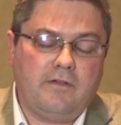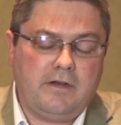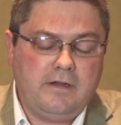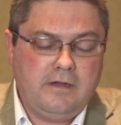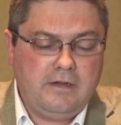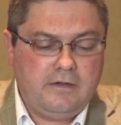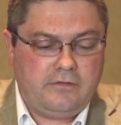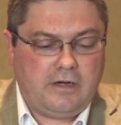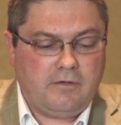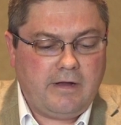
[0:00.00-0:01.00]
of it,
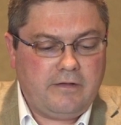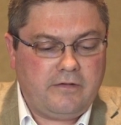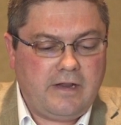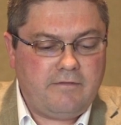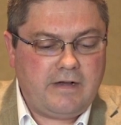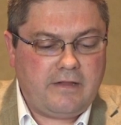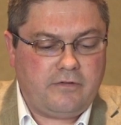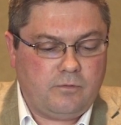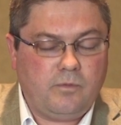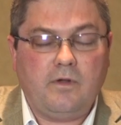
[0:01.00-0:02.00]
generates an
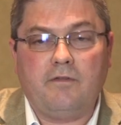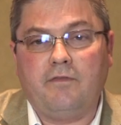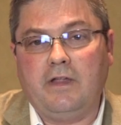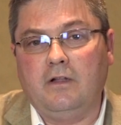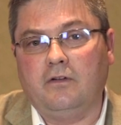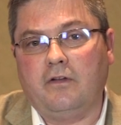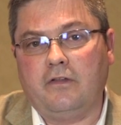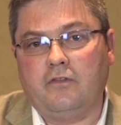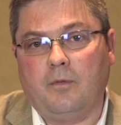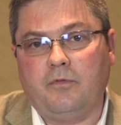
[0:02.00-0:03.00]
evanescent field on
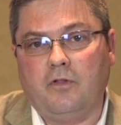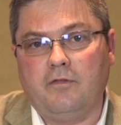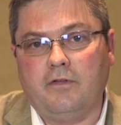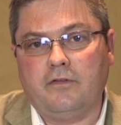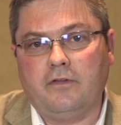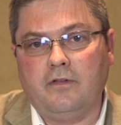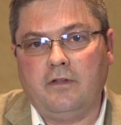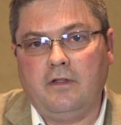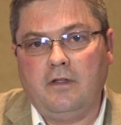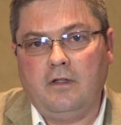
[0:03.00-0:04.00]
its top surface.
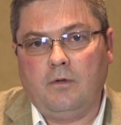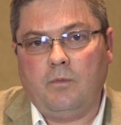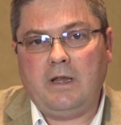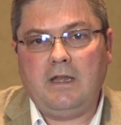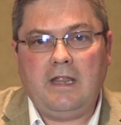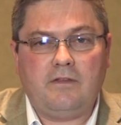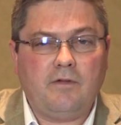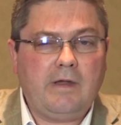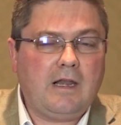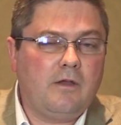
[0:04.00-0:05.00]
When it's
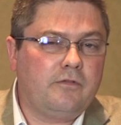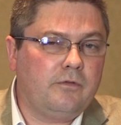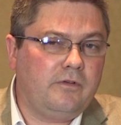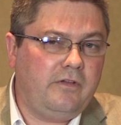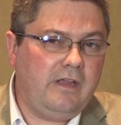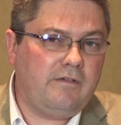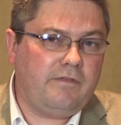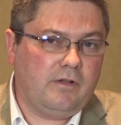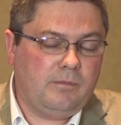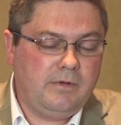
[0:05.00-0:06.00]
very close to a tear
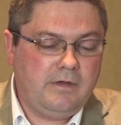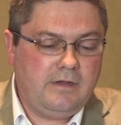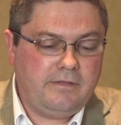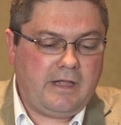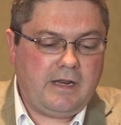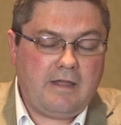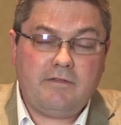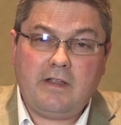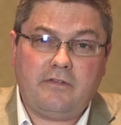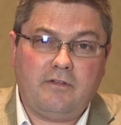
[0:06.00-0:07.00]
film, that
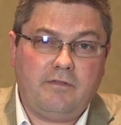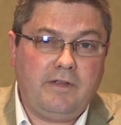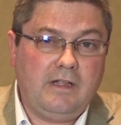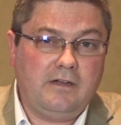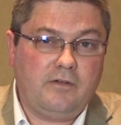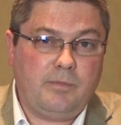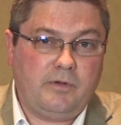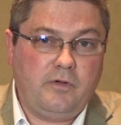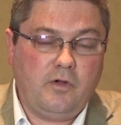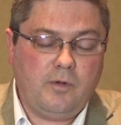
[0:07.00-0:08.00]
evanescent field is
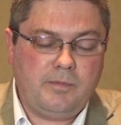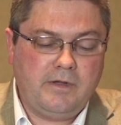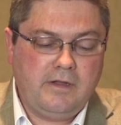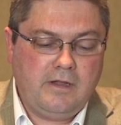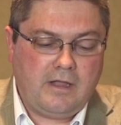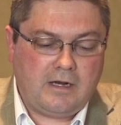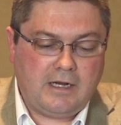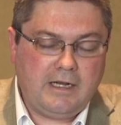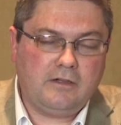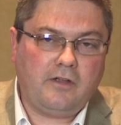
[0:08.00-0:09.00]
perturbed and a
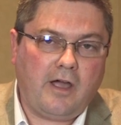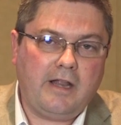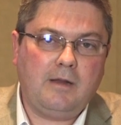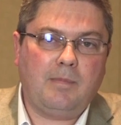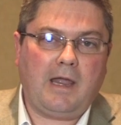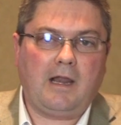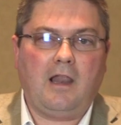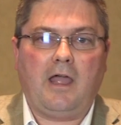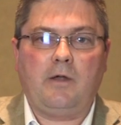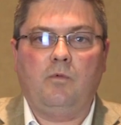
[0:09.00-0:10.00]
little tiny black
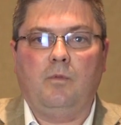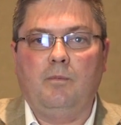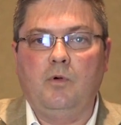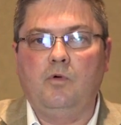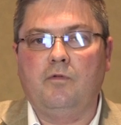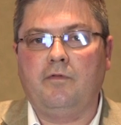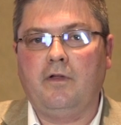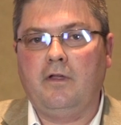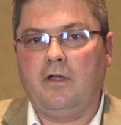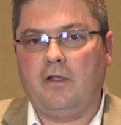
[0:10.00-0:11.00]
line will move
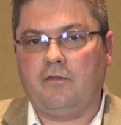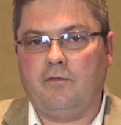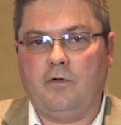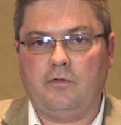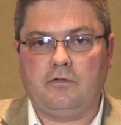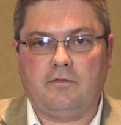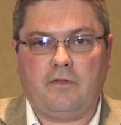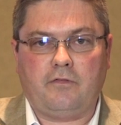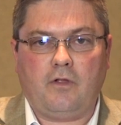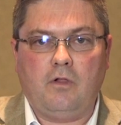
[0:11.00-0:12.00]
as a function of the
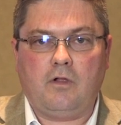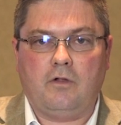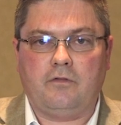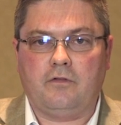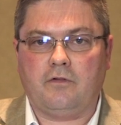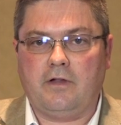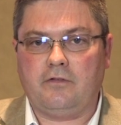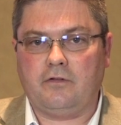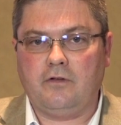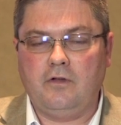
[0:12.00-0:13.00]
salt
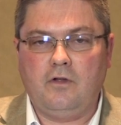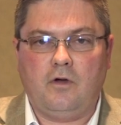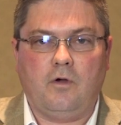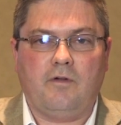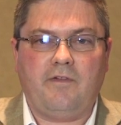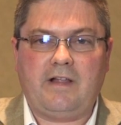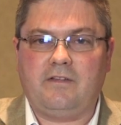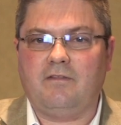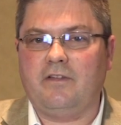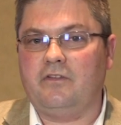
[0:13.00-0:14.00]
concentration, or
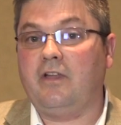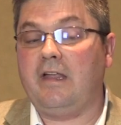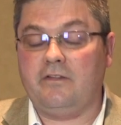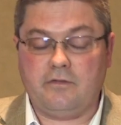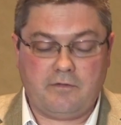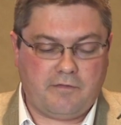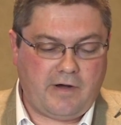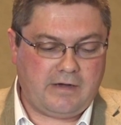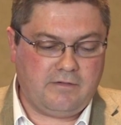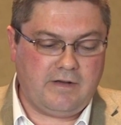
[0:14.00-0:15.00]
effectively the change in the
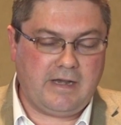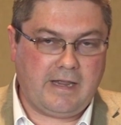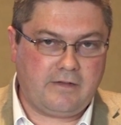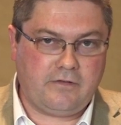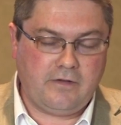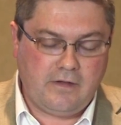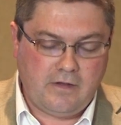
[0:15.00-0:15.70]
refractive index